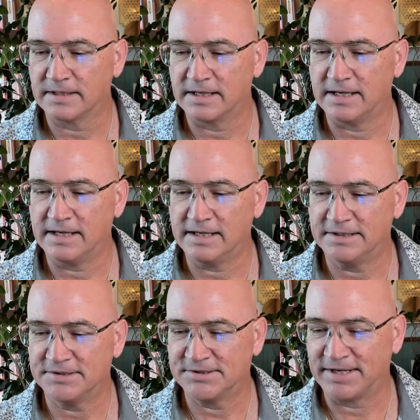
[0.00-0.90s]

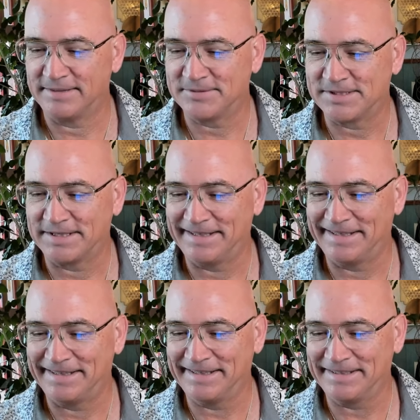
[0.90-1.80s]
Hey,
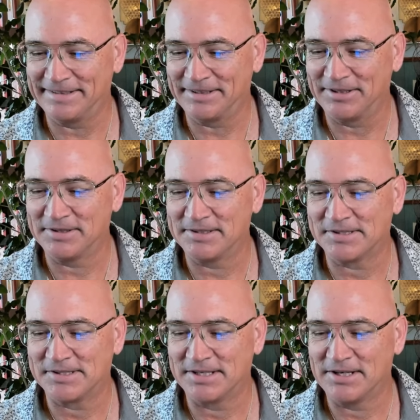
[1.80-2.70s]
Samson. Good to
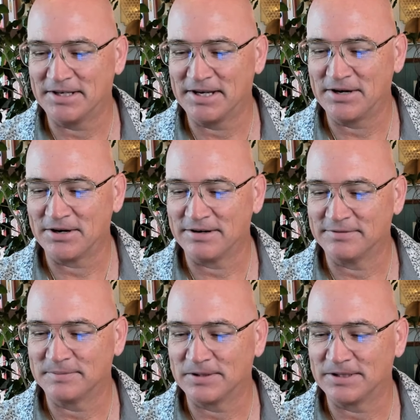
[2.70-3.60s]
see you here
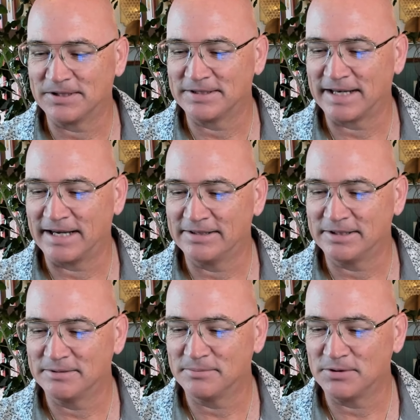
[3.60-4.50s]
from Clear Down
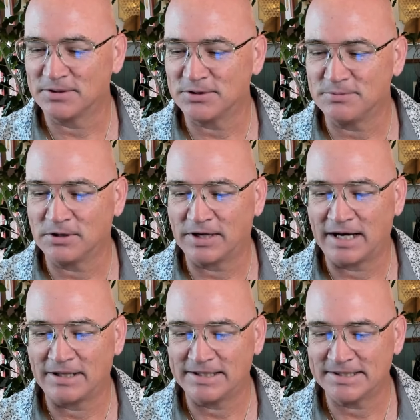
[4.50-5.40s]
in Porto
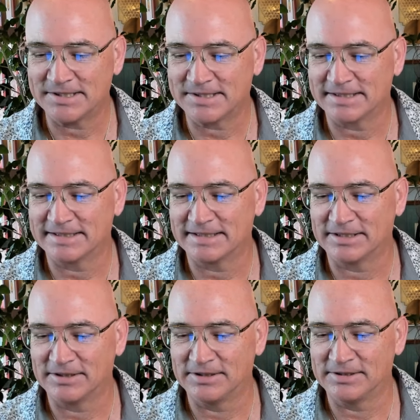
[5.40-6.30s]
Morales.
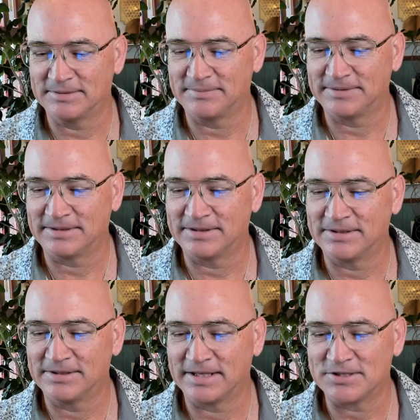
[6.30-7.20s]
Good to be
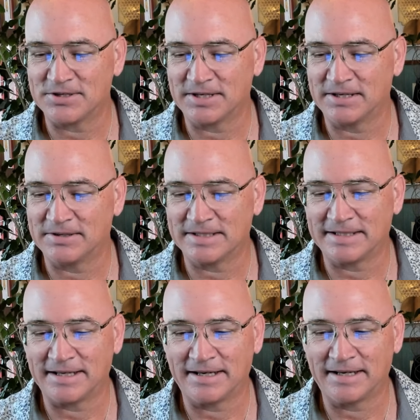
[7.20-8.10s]
good that you're here
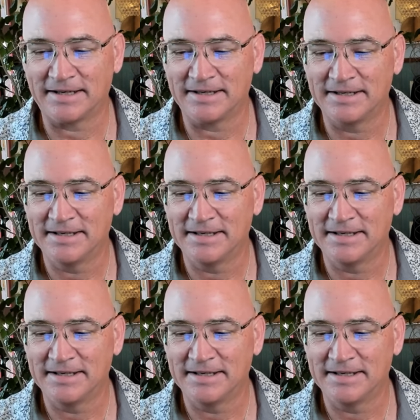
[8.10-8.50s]
today.